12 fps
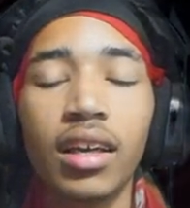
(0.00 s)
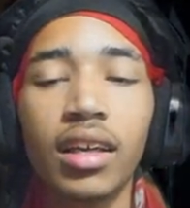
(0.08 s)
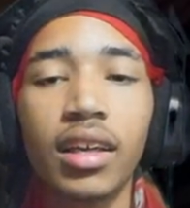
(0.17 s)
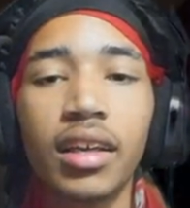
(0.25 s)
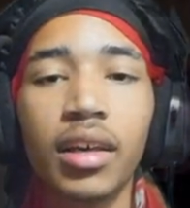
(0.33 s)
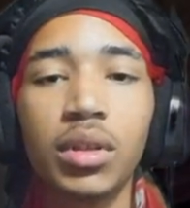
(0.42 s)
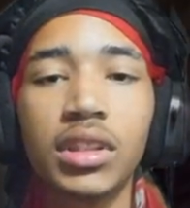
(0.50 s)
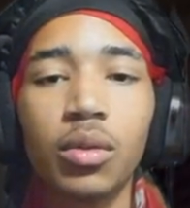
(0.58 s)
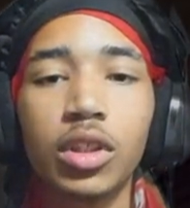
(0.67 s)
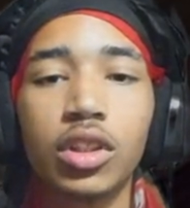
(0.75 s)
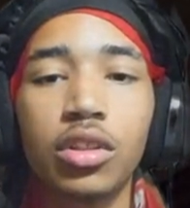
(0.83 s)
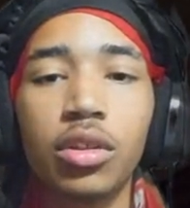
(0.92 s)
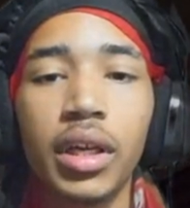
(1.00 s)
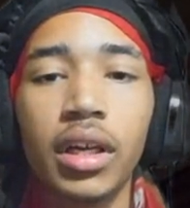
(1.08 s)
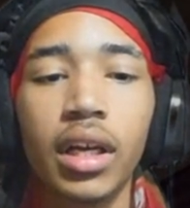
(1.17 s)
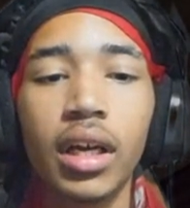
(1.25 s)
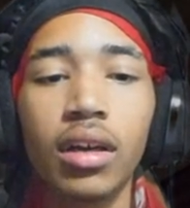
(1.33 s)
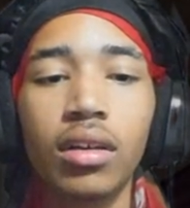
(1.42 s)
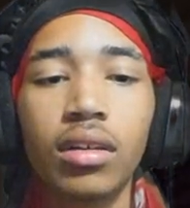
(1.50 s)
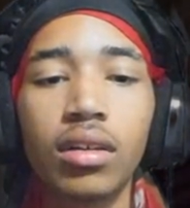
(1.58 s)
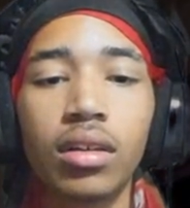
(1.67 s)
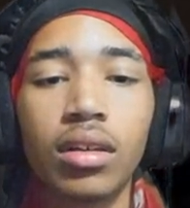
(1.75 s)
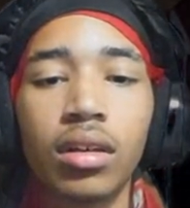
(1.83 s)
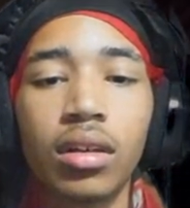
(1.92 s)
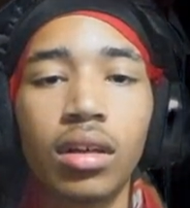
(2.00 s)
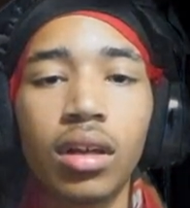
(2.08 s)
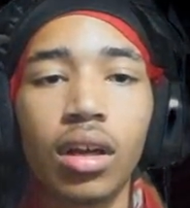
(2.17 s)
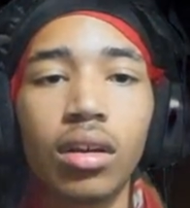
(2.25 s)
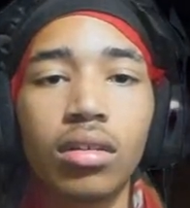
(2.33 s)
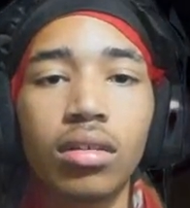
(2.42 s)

Can we see what's through here now? No?